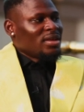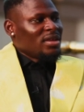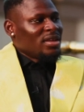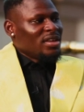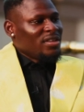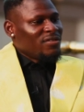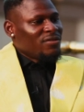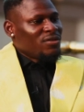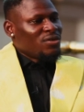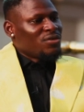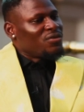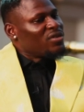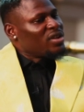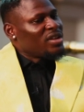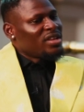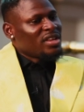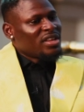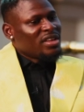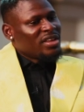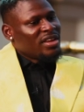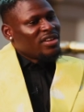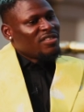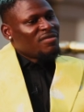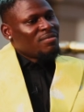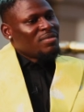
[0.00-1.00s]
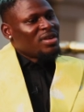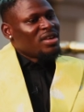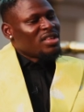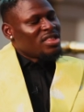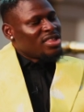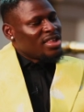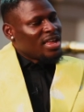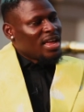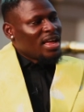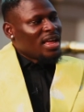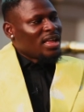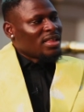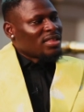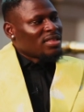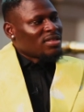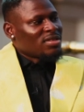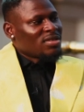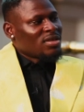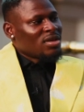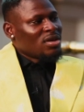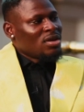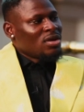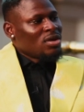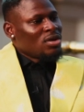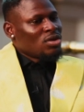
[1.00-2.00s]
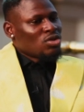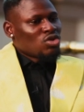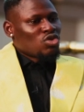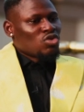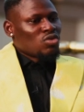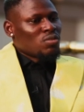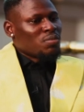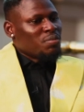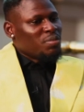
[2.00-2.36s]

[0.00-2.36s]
If you really gave me a chance to